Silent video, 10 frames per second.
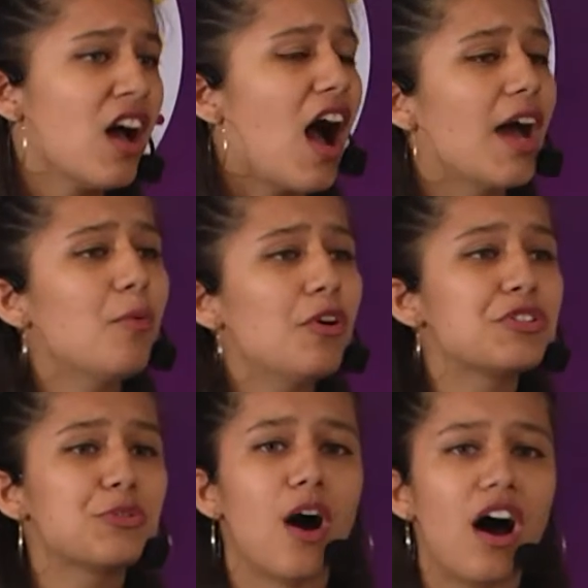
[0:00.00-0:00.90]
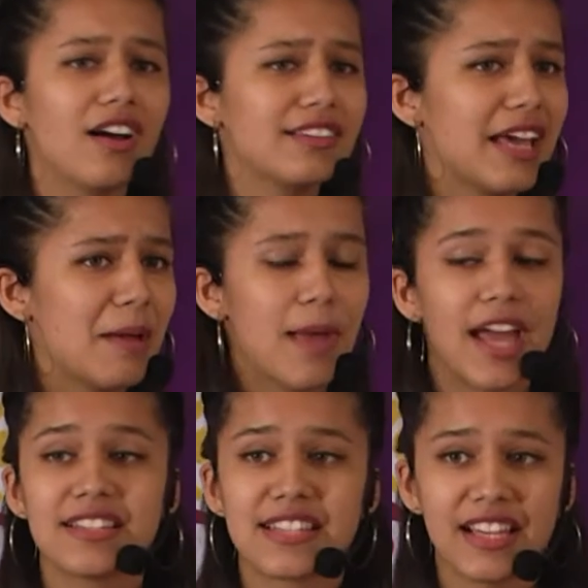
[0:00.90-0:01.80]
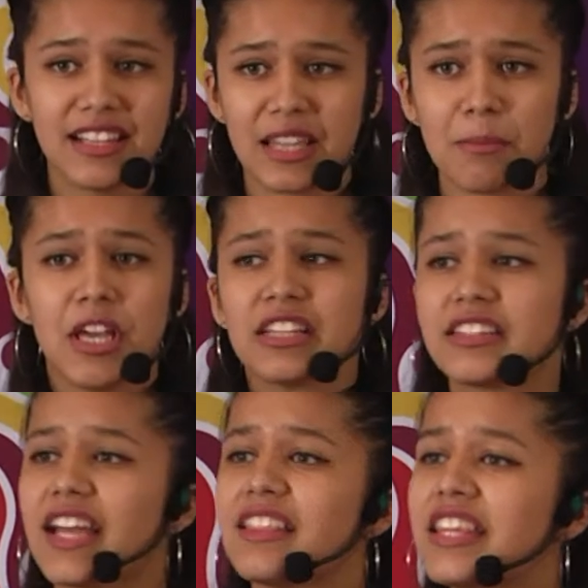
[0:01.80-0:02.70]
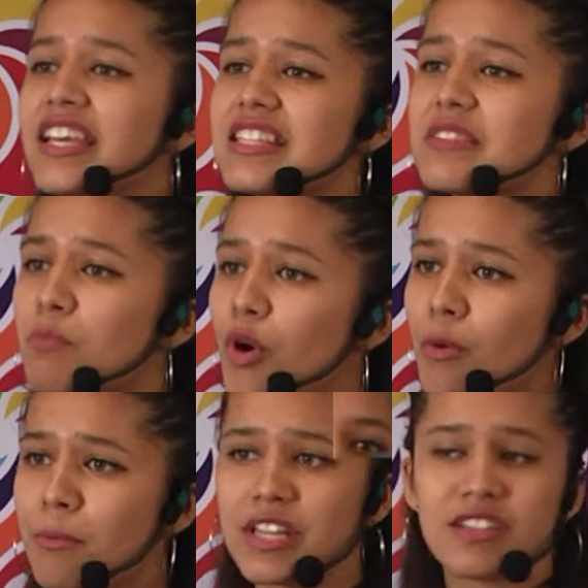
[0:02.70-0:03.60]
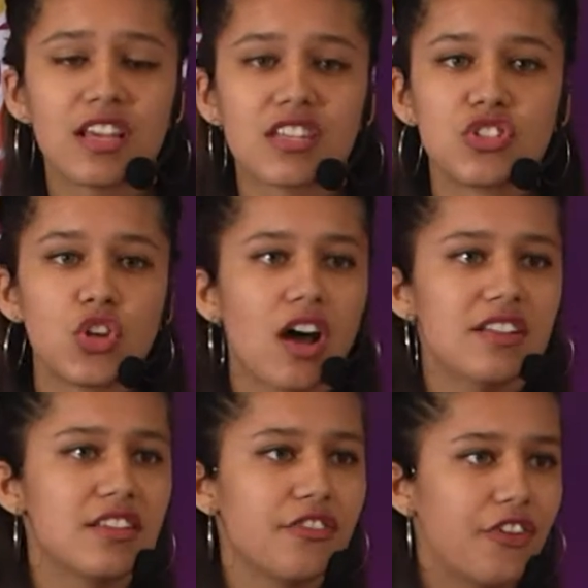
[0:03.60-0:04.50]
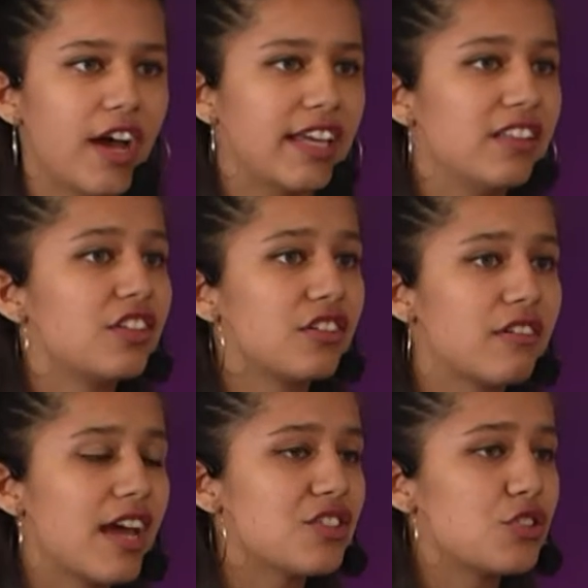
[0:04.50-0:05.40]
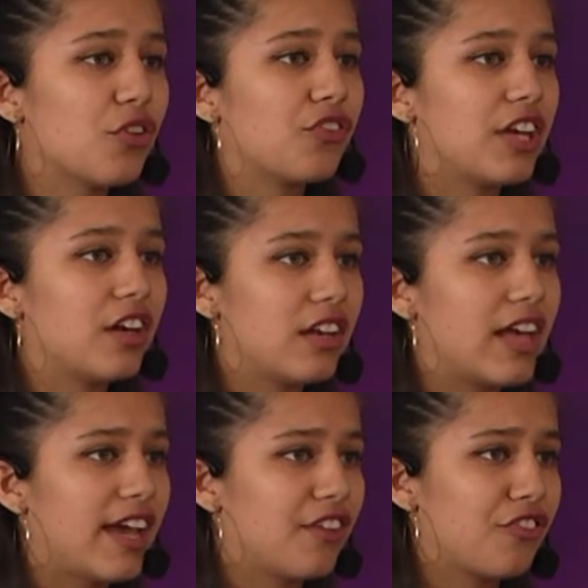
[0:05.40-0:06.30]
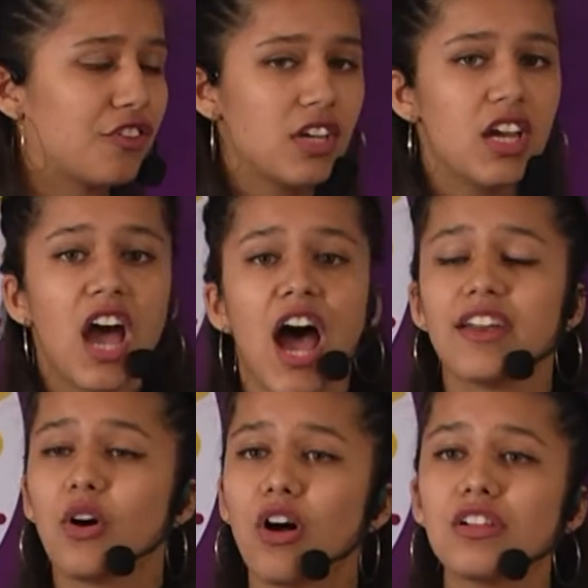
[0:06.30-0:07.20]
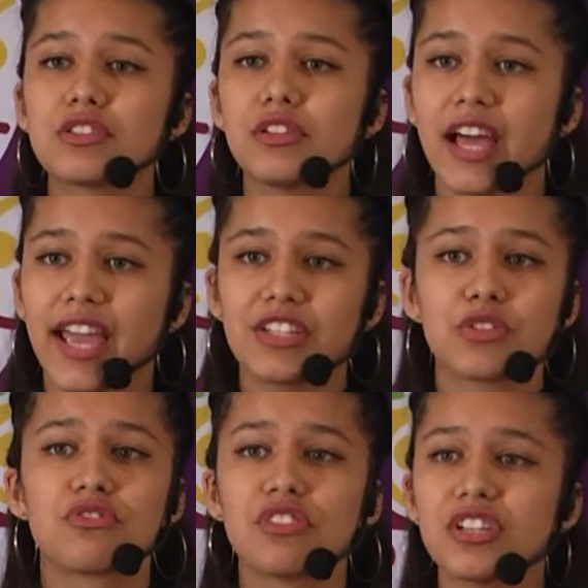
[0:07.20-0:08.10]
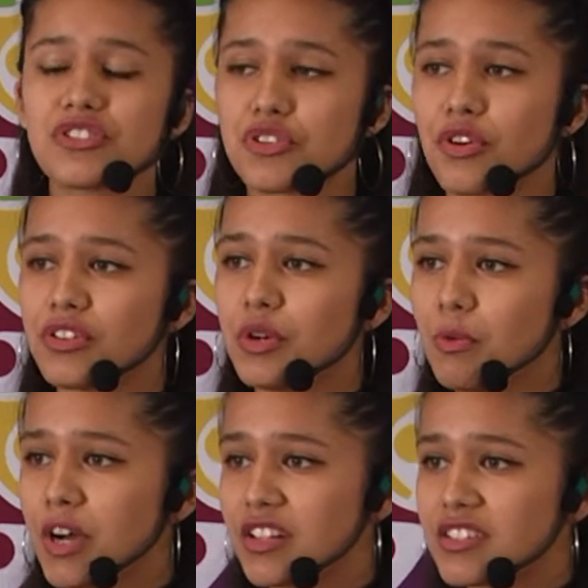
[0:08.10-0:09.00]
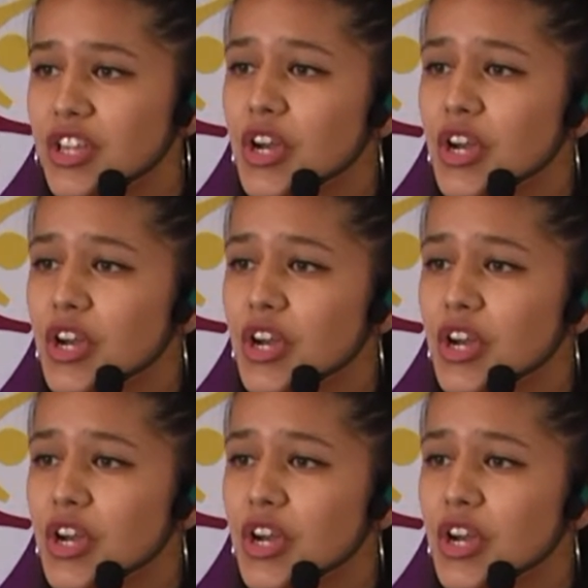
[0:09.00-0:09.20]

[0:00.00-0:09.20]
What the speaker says: I want to hug them and tell them that this moment does not define the rest of their life. I'd also like to reassure the ones